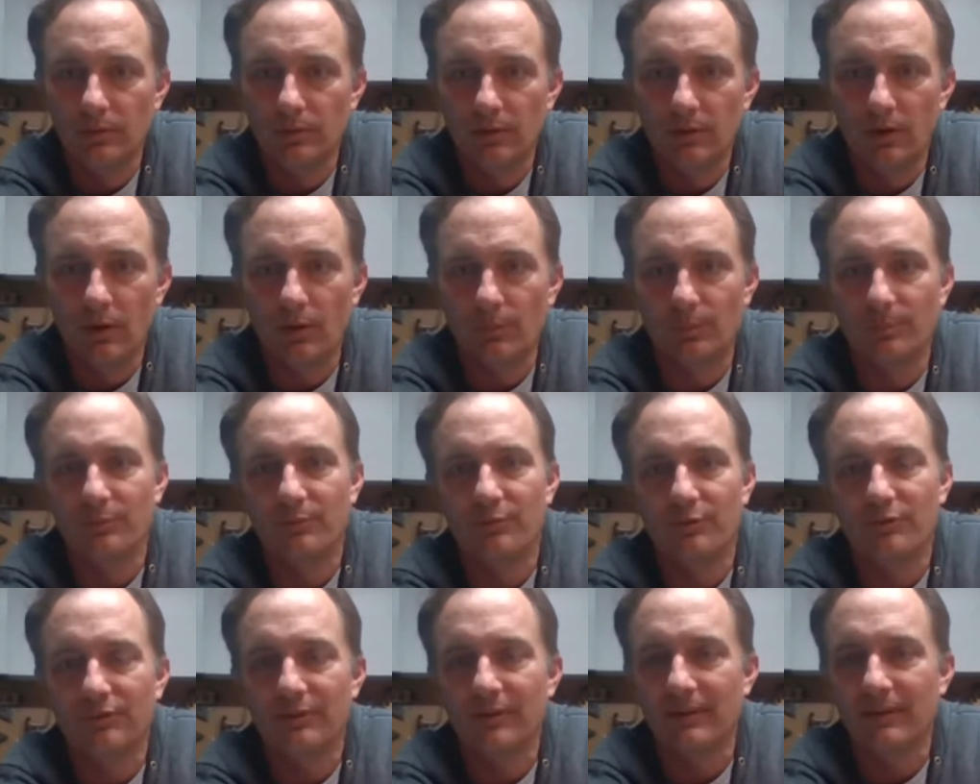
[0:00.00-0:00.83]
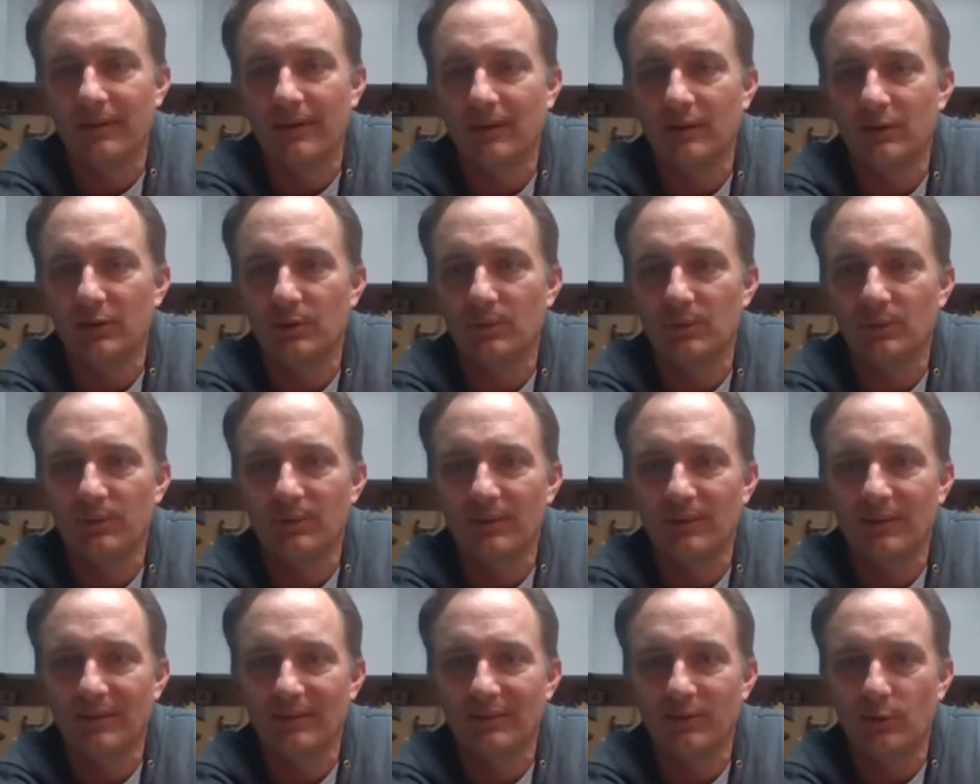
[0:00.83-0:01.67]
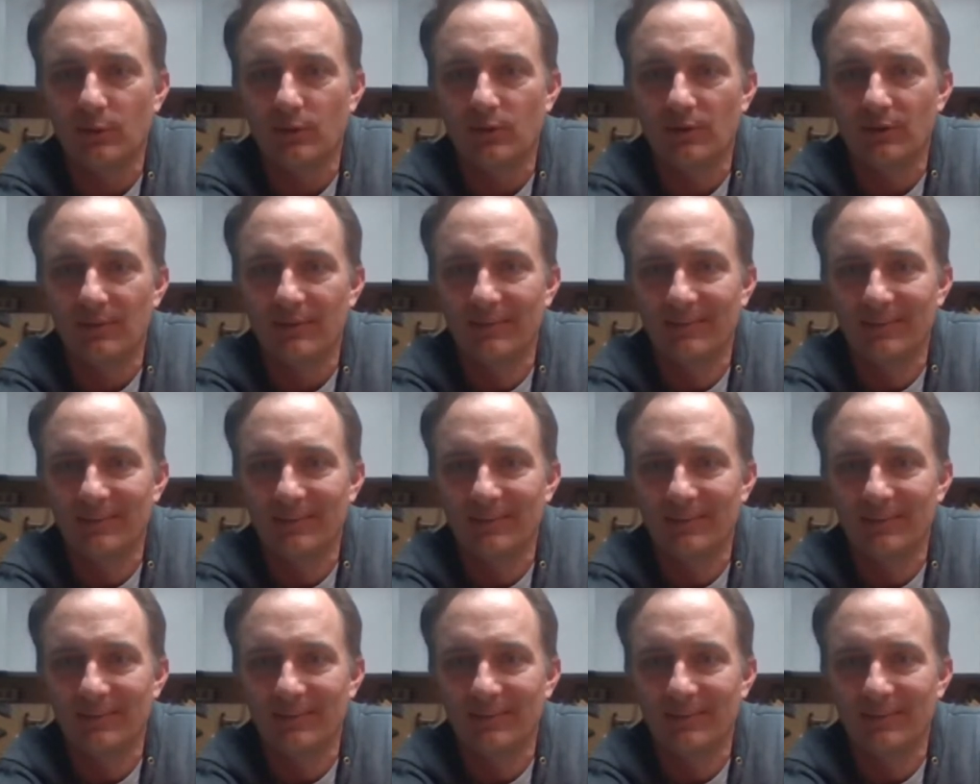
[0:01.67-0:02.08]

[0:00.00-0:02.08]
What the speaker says: Oh, just a thank you. That's all.